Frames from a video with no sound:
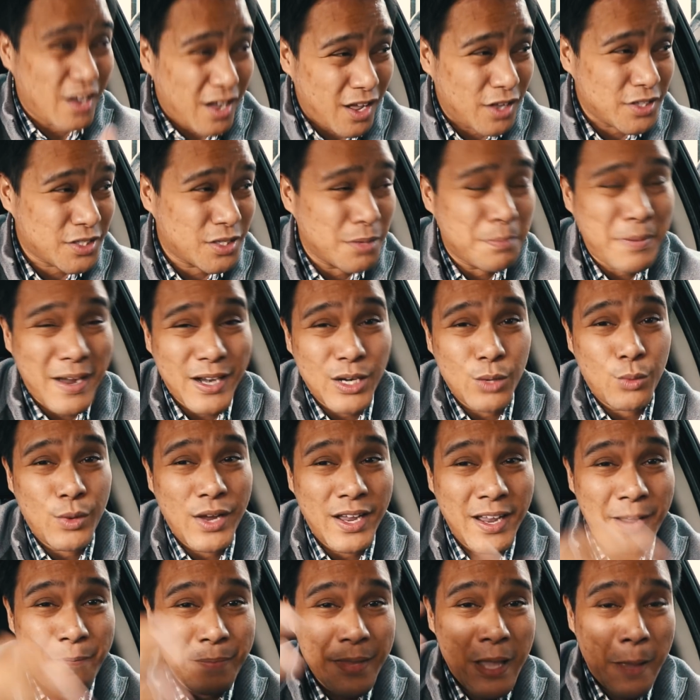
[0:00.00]
Also, by the
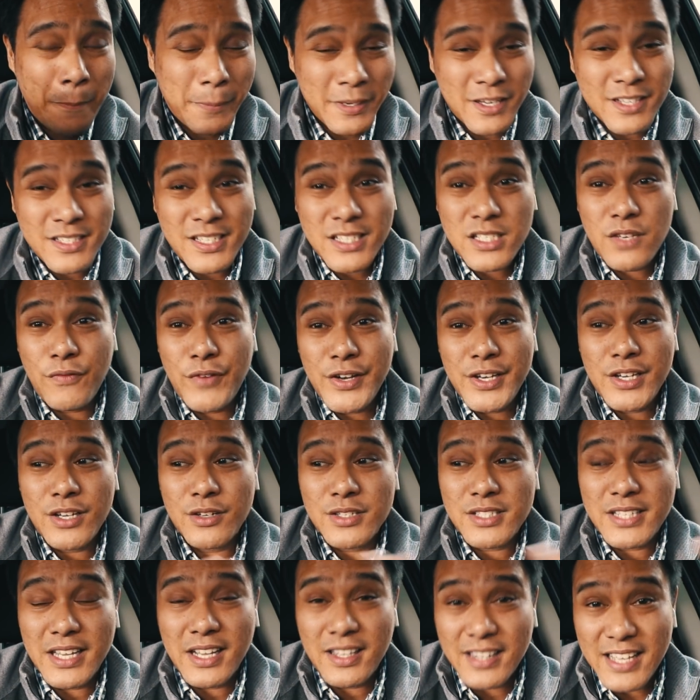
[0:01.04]
way, because these
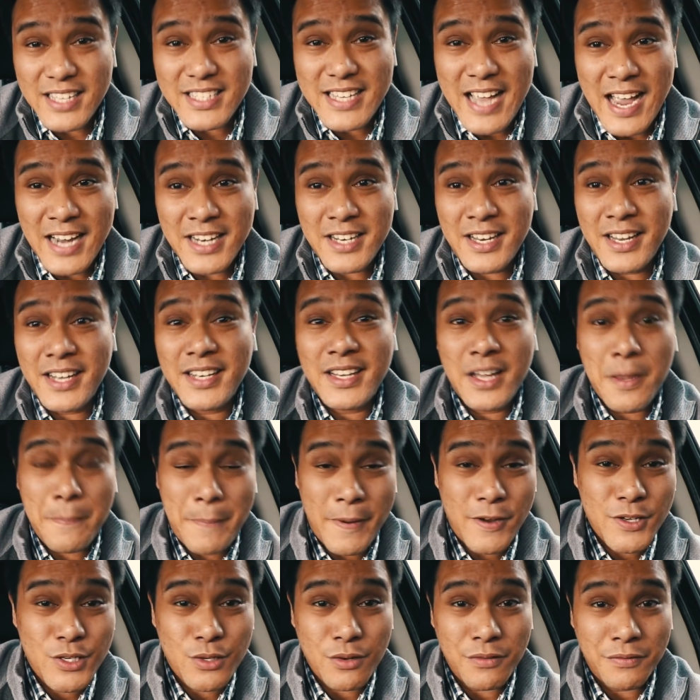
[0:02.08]
videos take less editing
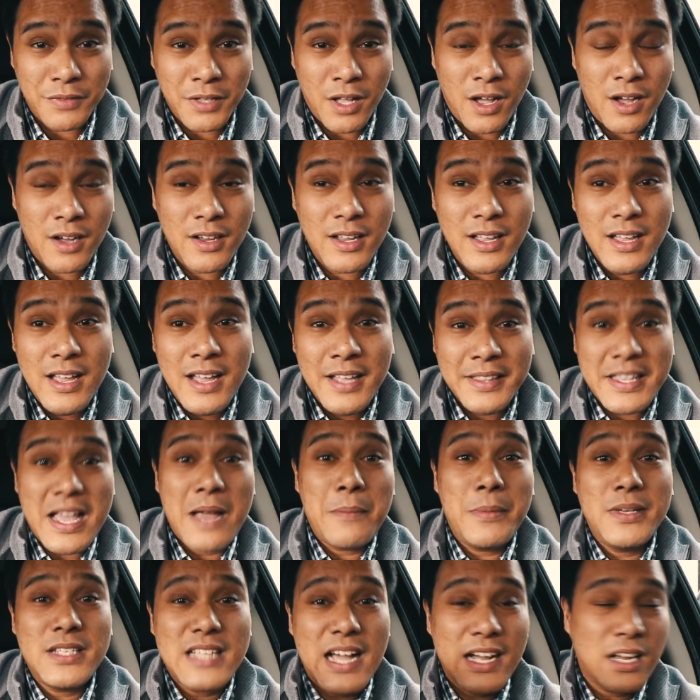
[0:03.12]
compared to a vlog,
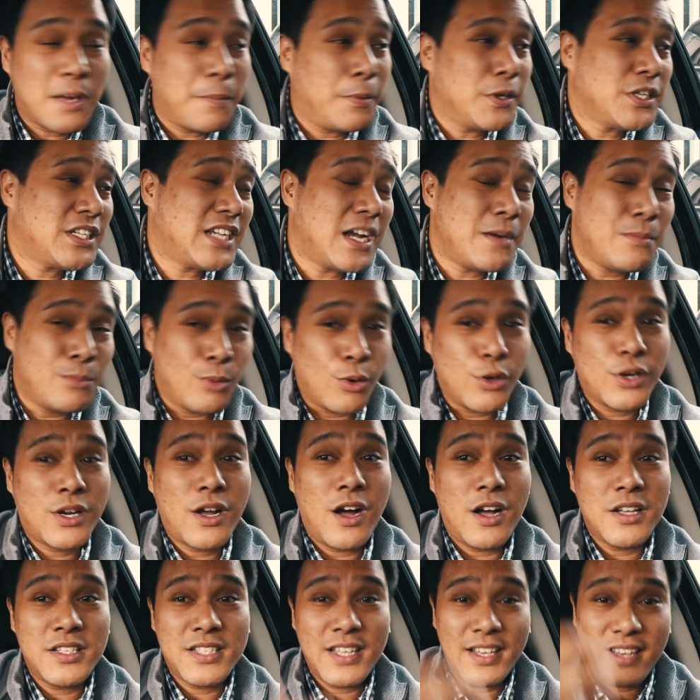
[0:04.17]
that means I can push out more
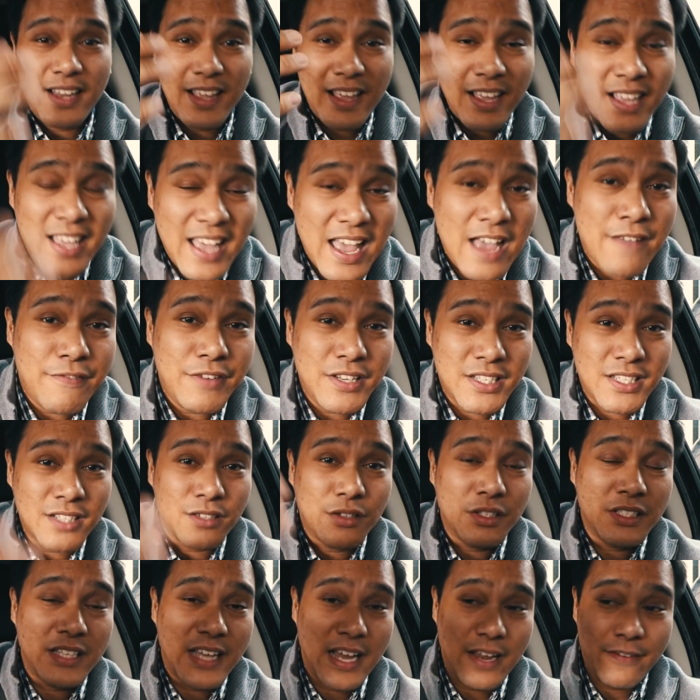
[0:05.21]
content every
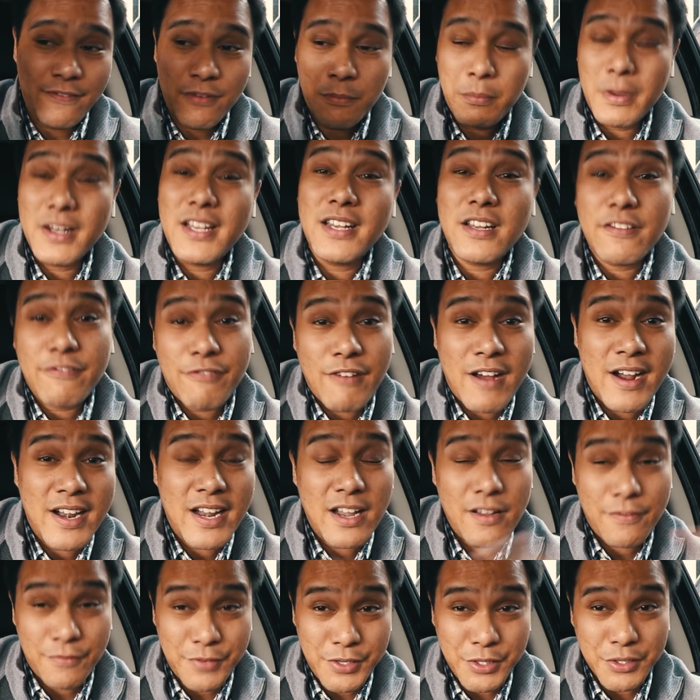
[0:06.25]
single day from Monday to
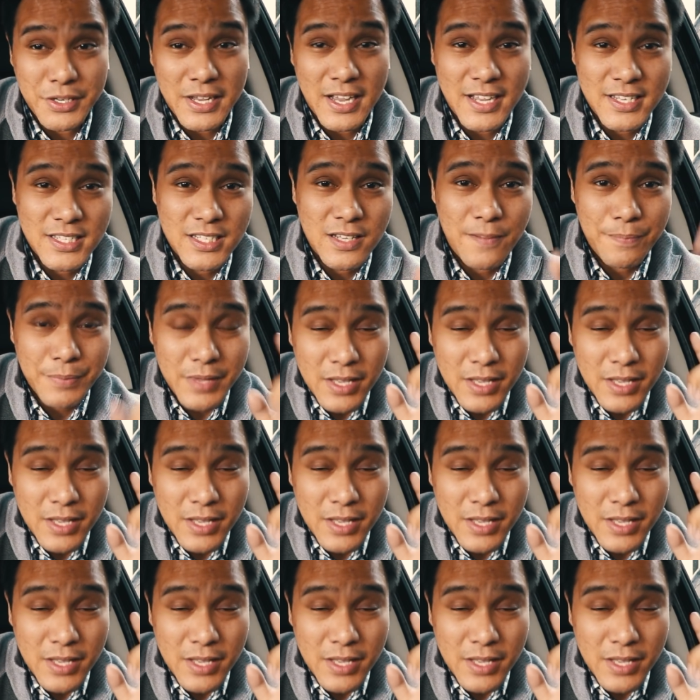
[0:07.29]
Friday for you guys.